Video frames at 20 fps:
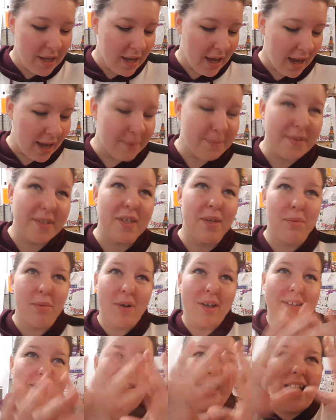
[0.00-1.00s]
I'm super
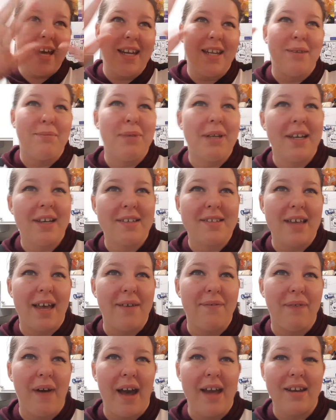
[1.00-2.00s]
excited because I
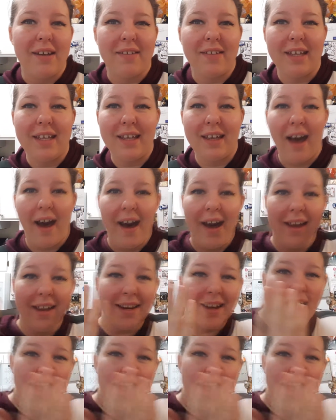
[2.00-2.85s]
finally got